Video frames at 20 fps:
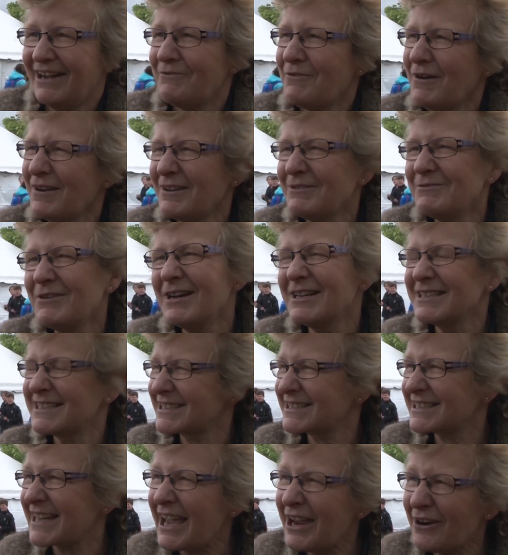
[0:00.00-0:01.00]
Well, it's
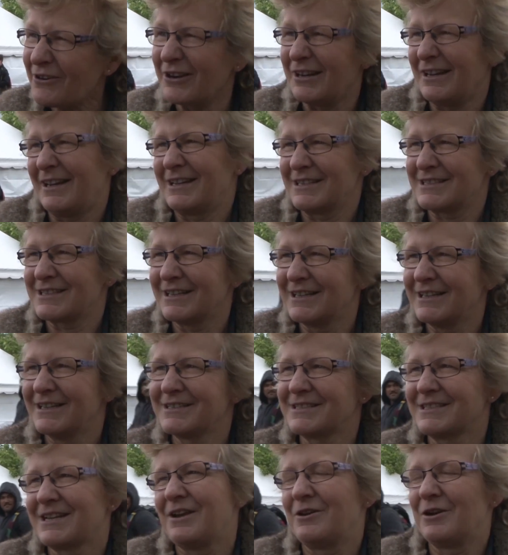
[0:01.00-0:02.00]
scary actually. It
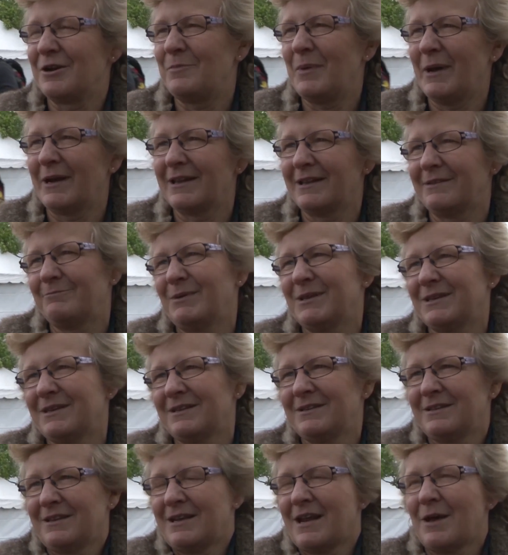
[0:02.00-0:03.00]
is scary, but
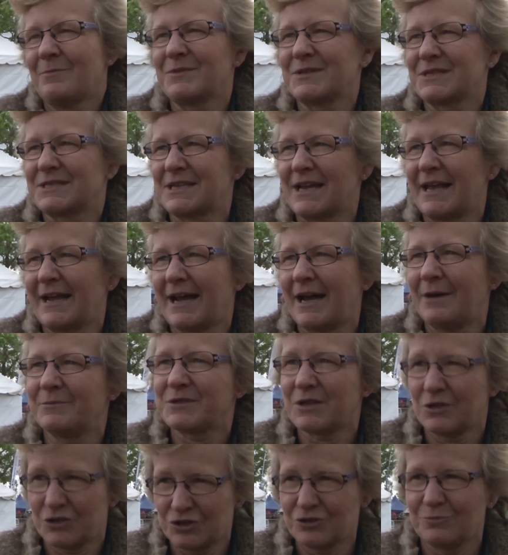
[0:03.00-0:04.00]
the numbers stack up,
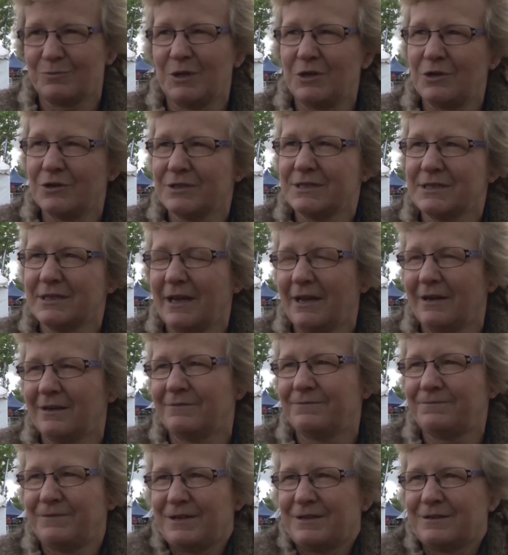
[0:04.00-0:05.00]
so it should be good. And
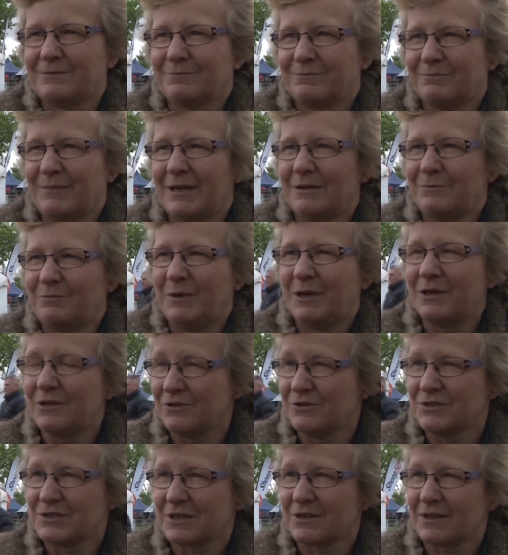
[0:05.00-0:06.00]
if we can make better
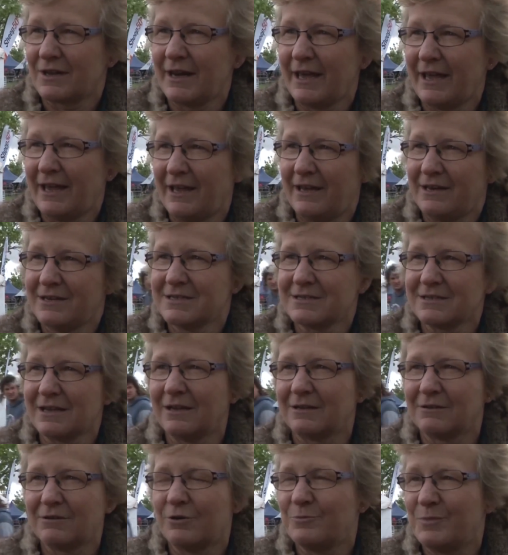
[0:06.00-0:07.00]
use of the land
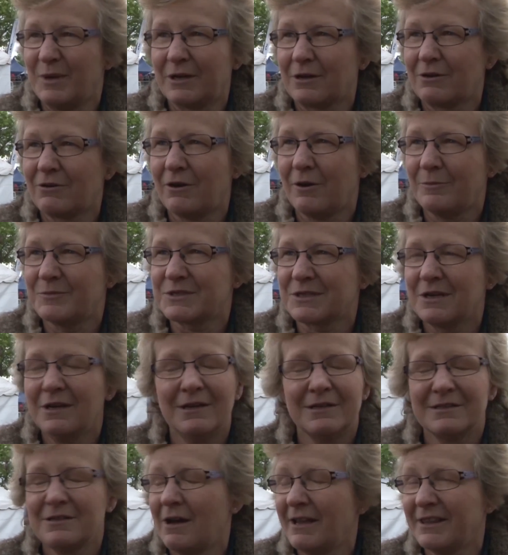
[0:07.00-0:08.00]
and grow better crops,
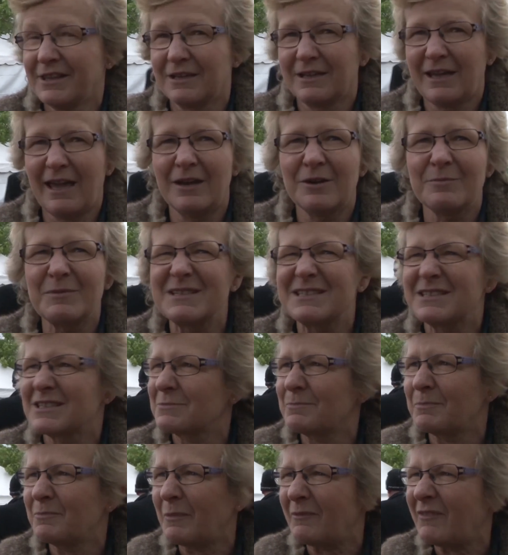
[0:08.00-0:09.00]
so I think Canterbury is
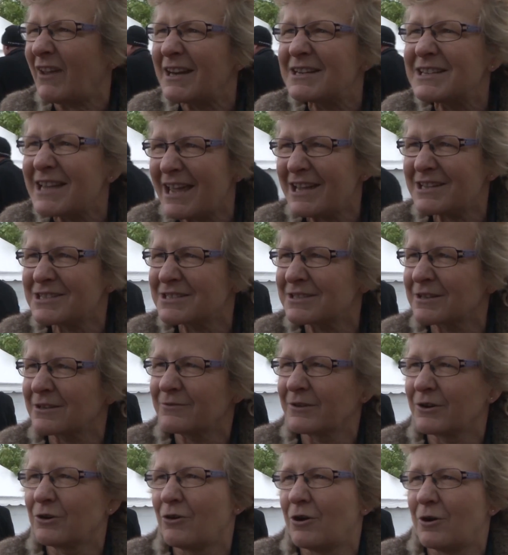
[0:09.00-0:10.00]
just fantastic
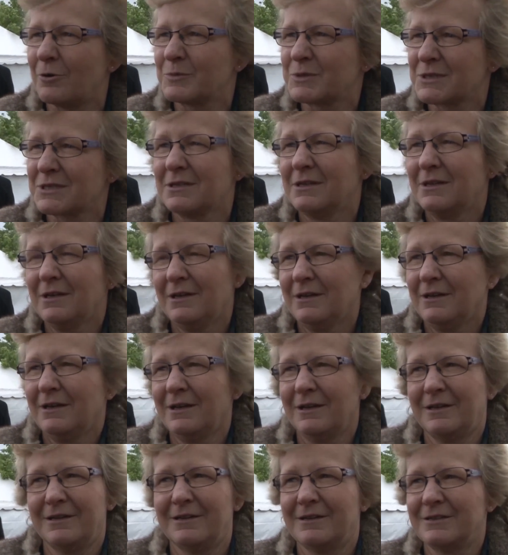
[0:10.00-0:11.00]
for crops.
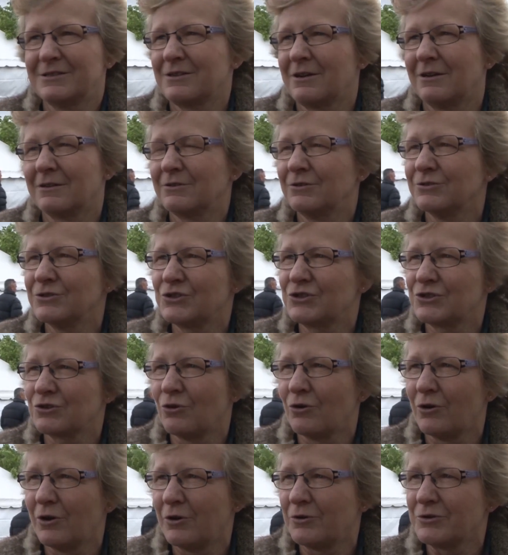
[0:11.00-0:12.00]
It's got good
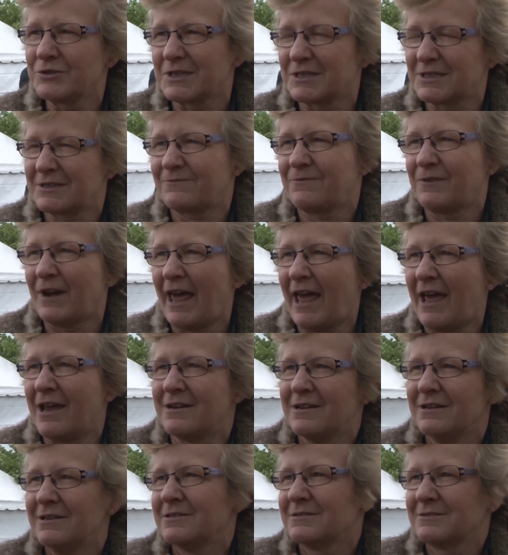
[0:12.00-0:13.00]
soils, it's
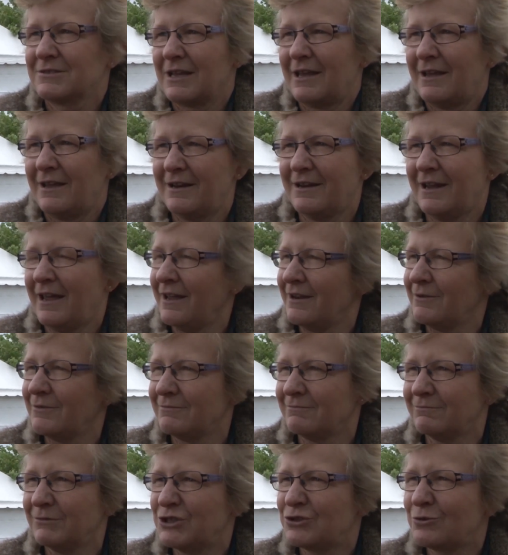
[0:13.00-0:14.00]
flat,
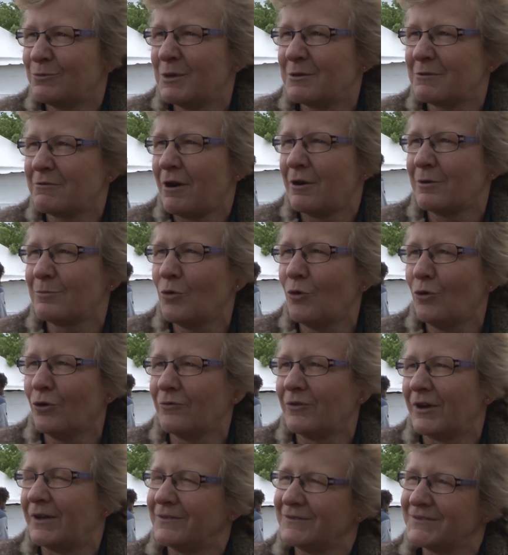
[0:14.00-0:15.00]
and we should be growing
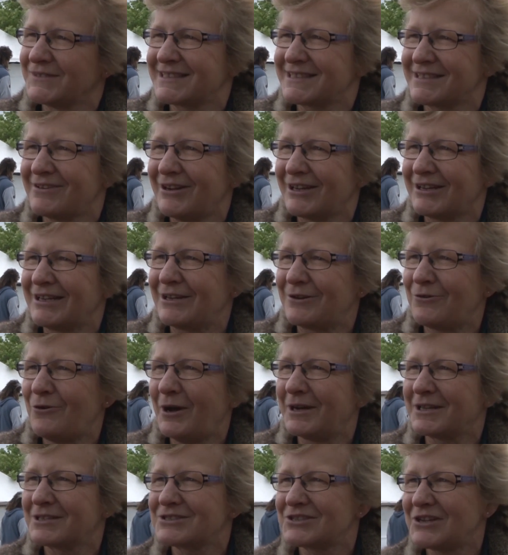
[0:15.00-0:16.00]
more of it. So I get
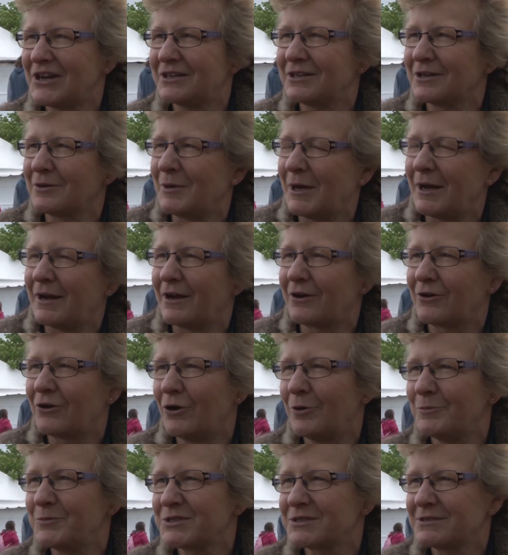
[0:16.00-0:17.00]
quite excited about our
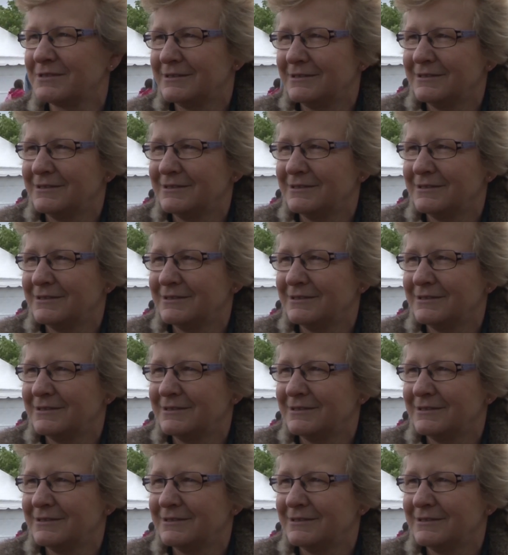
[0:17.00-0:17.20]
crops.